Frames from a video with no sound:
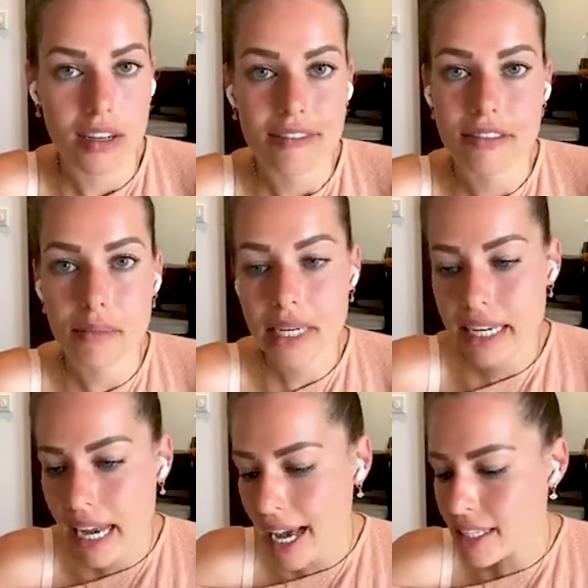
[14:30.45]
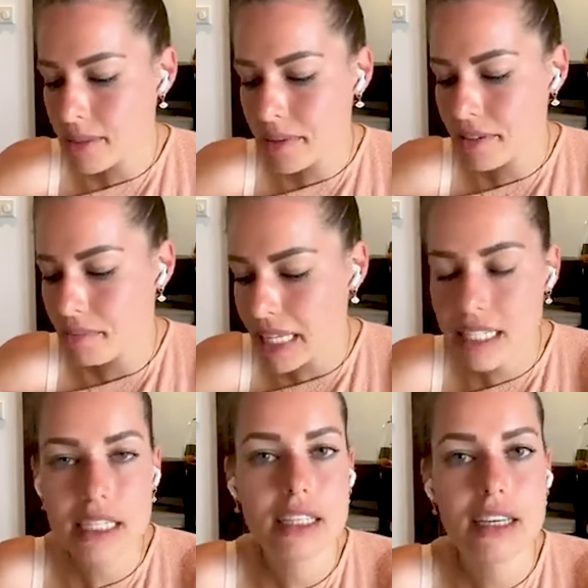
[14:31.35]
For me, it had to be
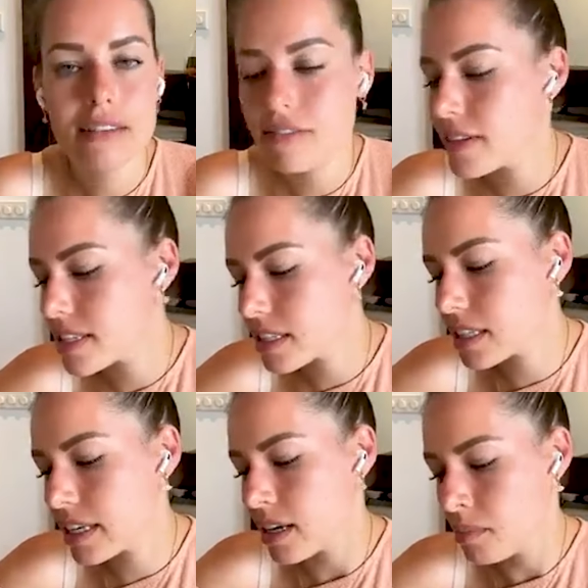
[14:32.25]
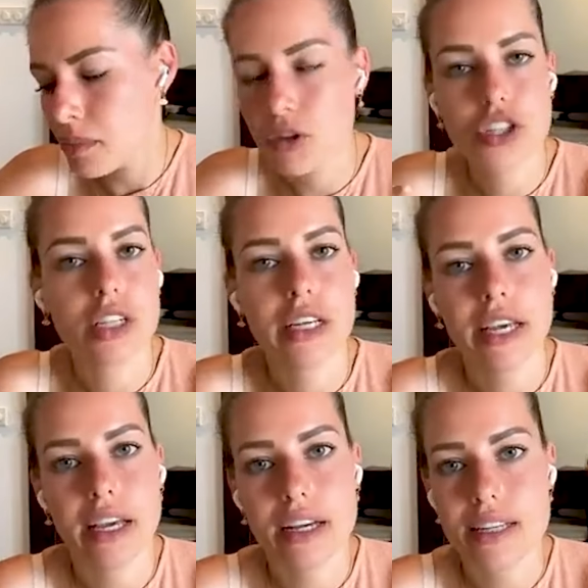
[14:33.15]
mentally, physically,
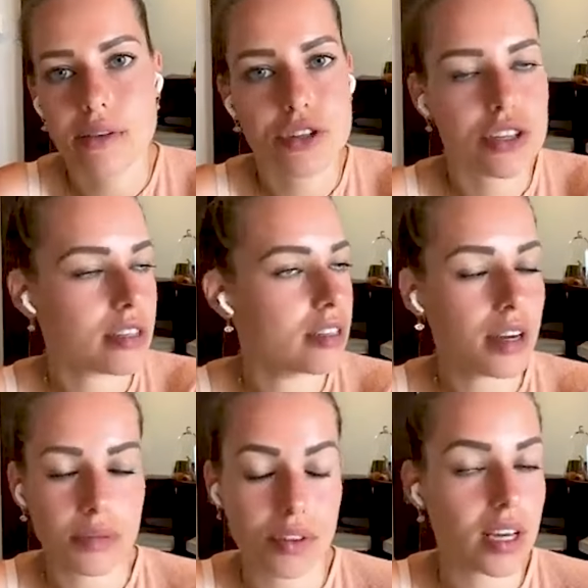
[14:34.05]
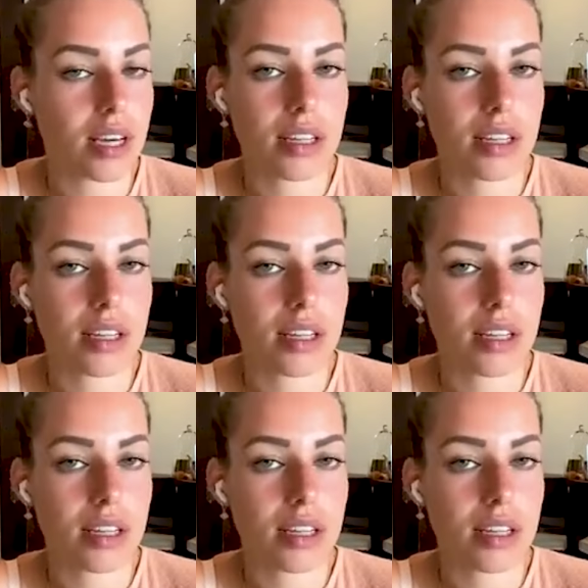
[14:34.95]
emotionally, because I was just done with it.